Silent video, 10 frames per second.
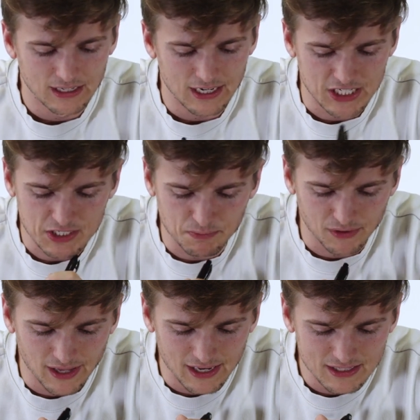It
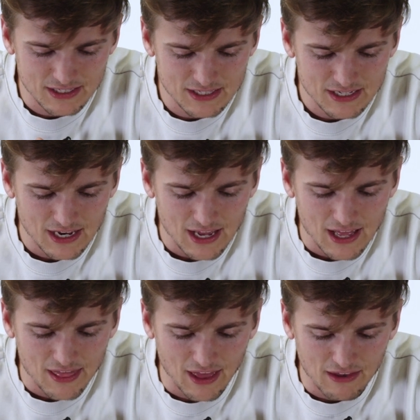explains
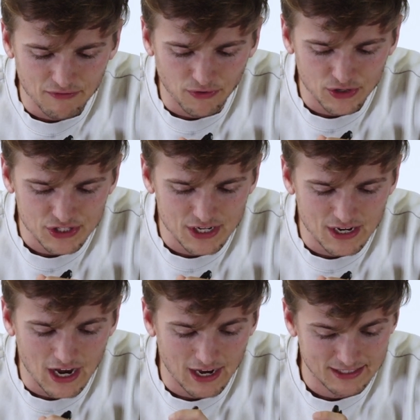that in verse
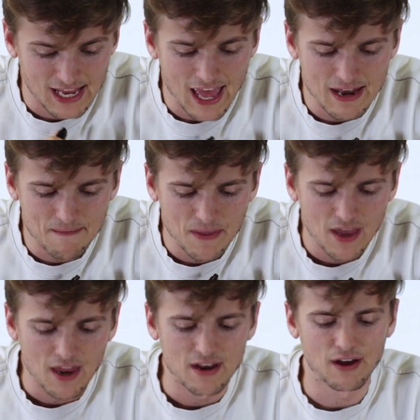10,
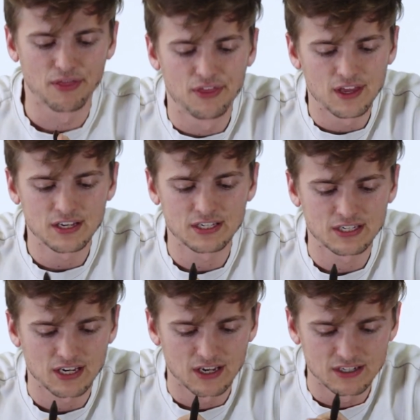now
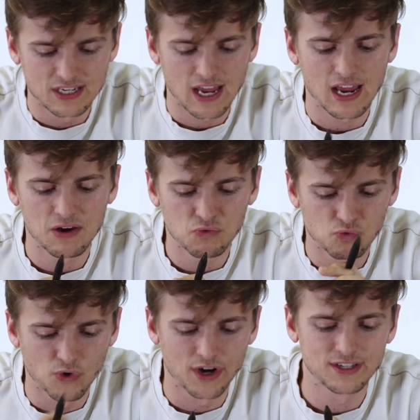this day
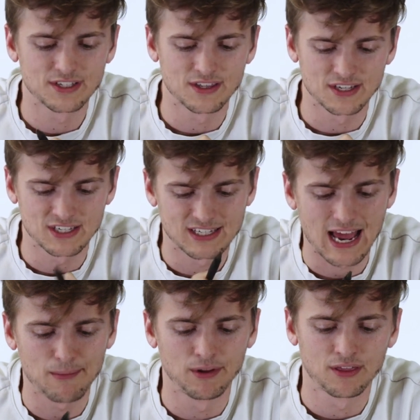was the
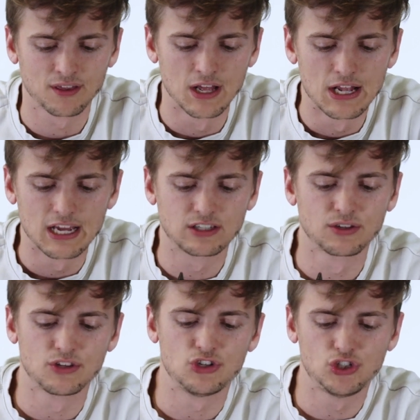Sabbath. And so
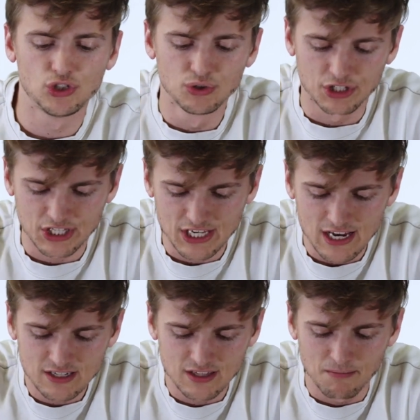the Jews
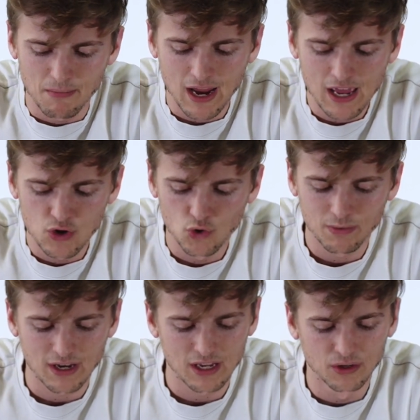said to the man who had
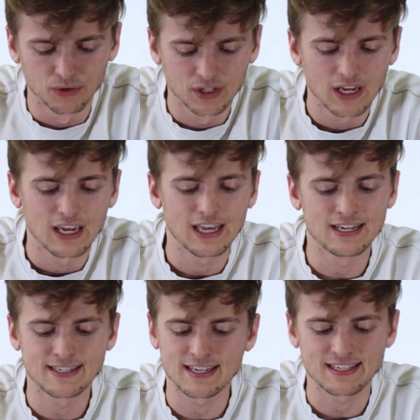been healed, it
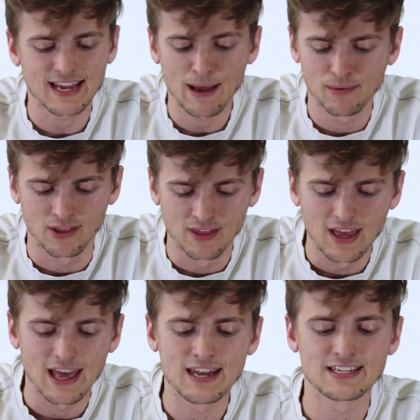is the Sabbath.
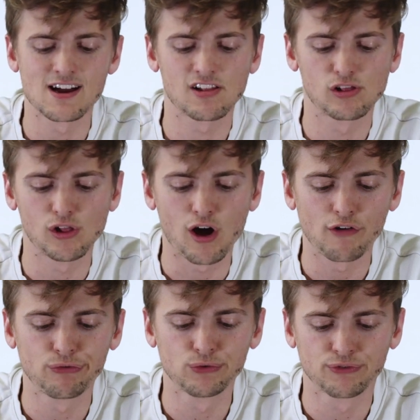It is not
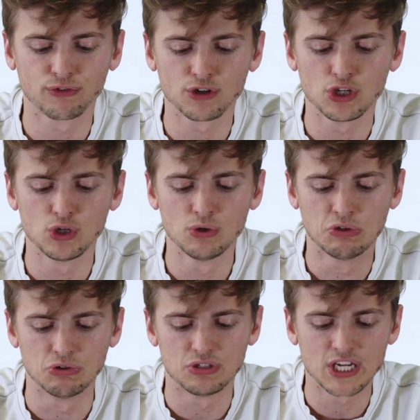lawful for you
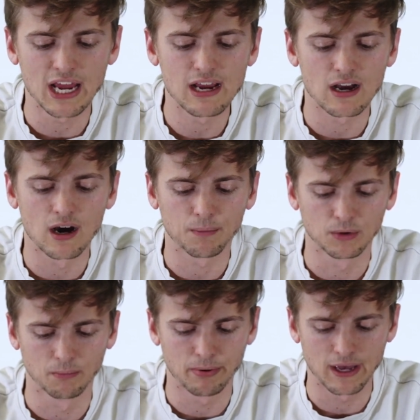to take up
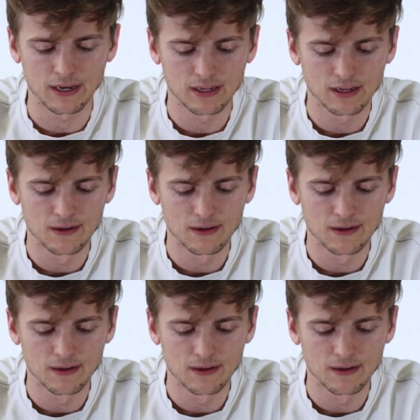your bed.